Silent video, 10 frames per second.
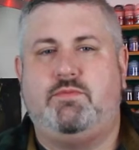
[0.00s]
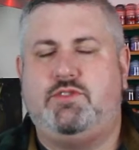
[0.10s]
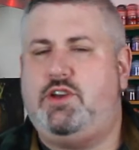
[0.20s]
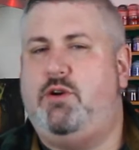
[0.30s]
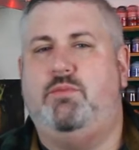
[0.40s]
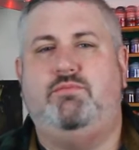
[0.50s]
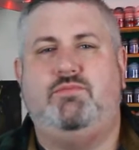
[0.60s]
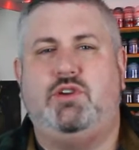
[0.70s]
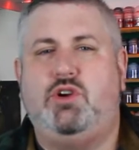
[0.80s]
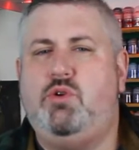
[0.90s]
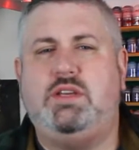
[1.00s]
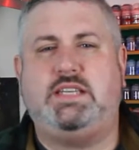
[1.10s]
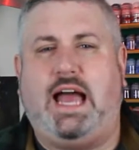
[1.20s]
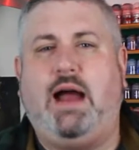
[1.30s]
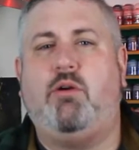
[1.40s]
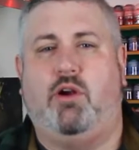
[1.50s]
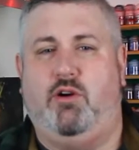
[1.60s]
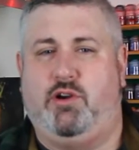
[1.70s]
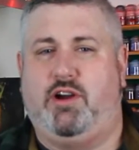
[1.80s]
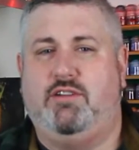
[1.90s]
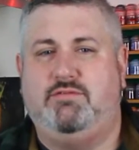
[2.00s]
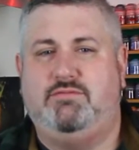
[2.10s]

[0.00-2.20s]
So, who is our ogre?